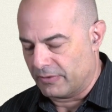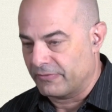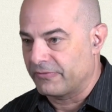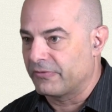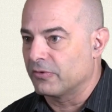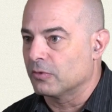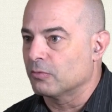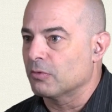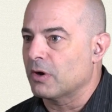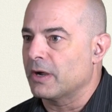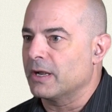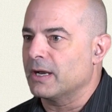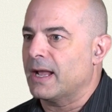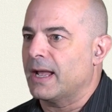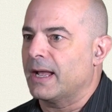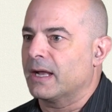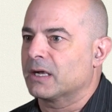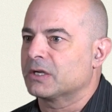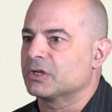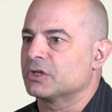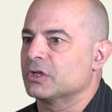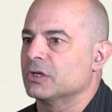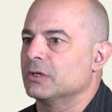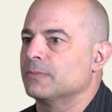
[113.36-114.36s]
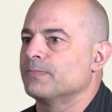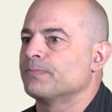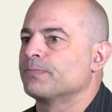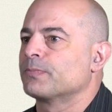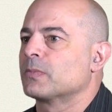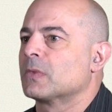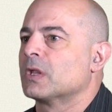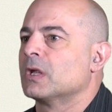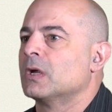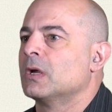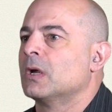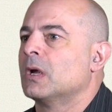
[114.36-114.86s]
for right action.
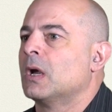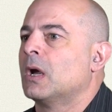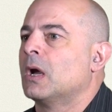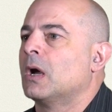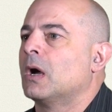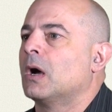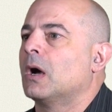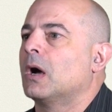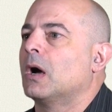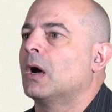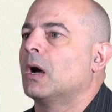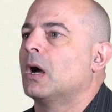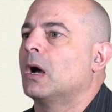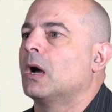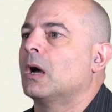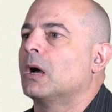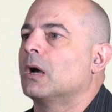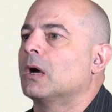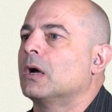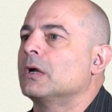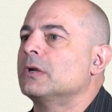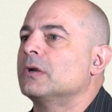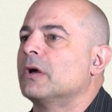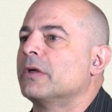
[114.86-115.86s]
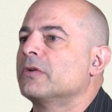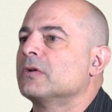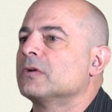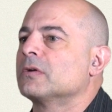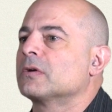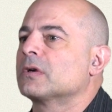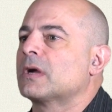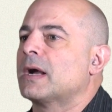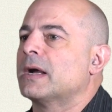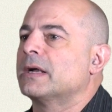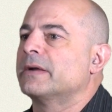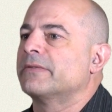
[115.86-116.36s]

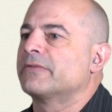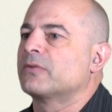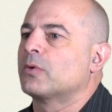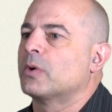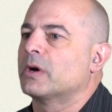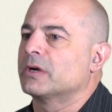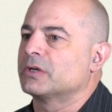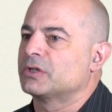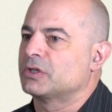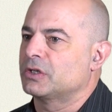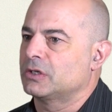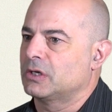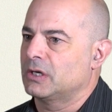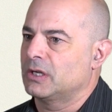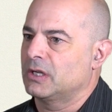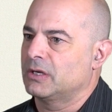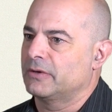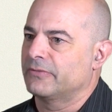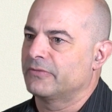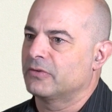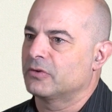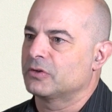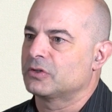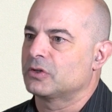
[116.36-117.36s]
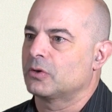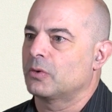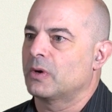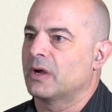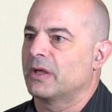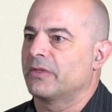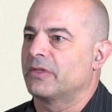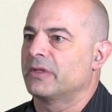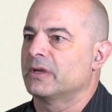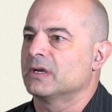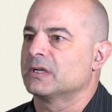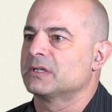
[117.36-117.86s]
Another kind of question in virtue
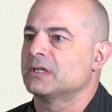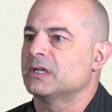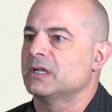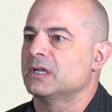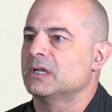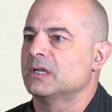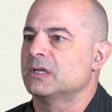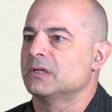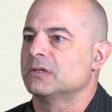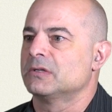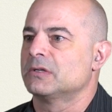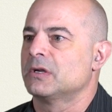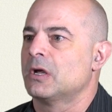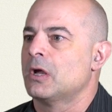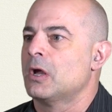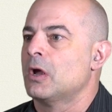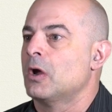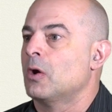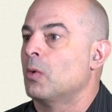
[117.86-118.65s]
ethics is